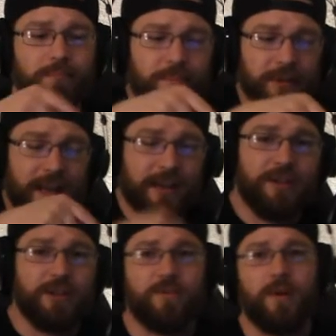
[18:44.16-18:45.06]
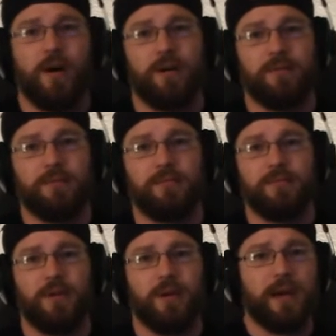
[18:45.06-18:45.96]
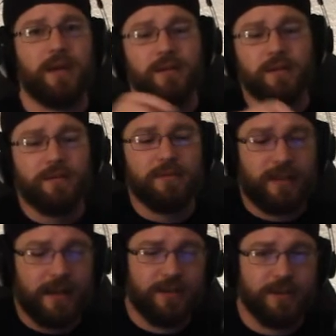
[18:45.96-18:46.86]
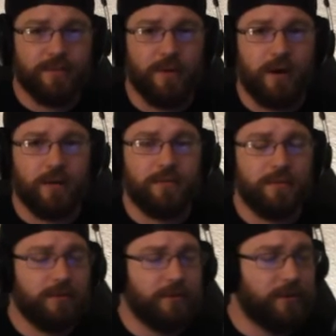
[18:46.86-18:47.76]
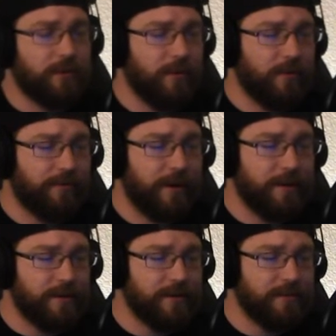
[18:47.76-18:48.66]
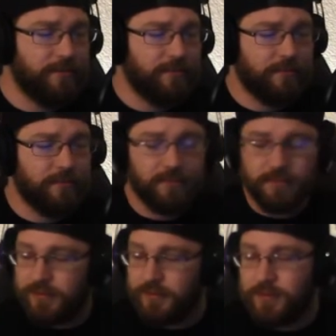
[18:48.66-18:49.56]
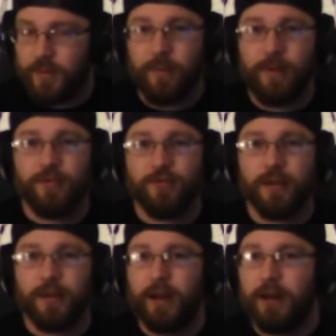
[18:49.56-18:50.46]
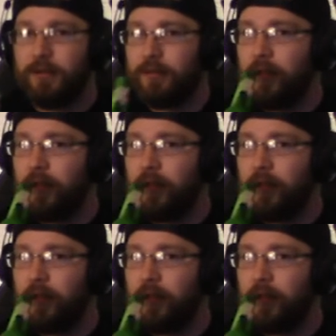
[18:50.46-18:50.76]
but that shit's wrong. Okay? That shit's wrong. Coronavirus. That's why I'm not drinking any.